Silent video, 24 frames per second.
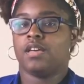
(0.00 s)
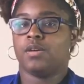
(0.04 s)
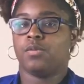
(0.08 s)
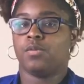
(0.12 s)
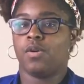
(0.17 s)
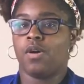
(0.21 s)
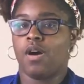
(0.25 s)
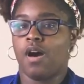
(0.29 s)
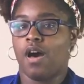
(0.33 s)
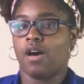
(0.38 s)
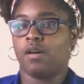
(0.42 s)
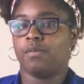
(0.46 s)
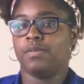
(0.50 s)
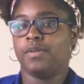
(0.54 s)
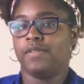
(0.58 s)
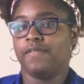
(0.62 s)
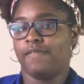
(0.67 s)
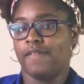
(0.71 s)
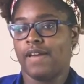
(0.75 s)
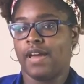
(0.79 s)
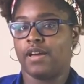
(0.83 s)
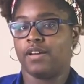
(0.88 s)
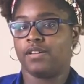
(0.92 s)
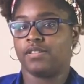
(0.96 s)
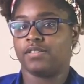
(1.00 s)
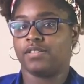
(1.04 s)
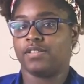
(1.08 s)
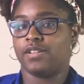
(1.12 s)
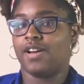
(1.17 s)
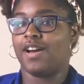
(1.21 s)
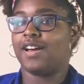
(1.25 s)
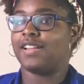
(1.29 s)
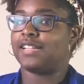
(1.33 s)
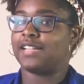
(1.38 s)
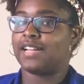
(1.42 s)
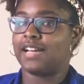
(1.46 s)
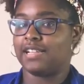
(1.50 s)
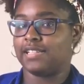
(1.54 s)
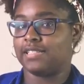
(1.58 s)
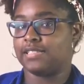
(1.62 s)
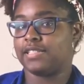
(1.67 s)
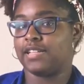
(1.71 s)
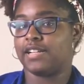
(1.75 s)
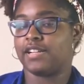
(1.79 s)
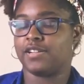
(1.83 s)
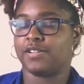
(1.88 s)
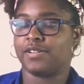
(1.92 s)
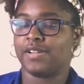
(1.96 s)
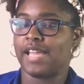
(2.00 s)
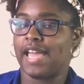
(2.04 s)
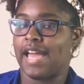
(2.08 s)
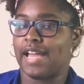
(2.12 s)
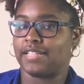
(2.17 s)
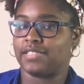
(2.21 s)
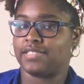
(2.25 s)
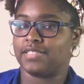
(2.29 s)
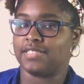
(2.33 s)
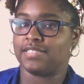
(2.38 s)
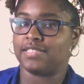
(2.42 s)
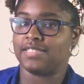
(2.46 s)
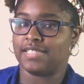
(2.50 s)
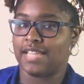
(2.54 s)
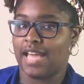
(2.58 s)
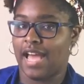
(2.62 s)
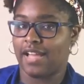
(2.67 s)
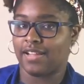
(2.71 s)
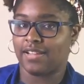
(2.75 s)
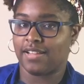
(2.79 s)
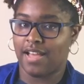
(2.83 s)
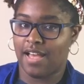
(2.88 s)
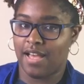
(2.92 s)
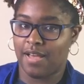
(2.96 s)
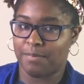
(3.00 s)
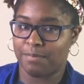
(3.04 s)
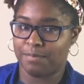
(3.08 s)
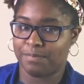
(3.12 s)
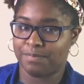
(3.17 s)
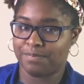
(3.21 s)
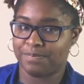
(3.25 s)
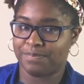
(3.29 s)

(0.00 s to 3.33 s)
will all be found on theculinaryreaction.com.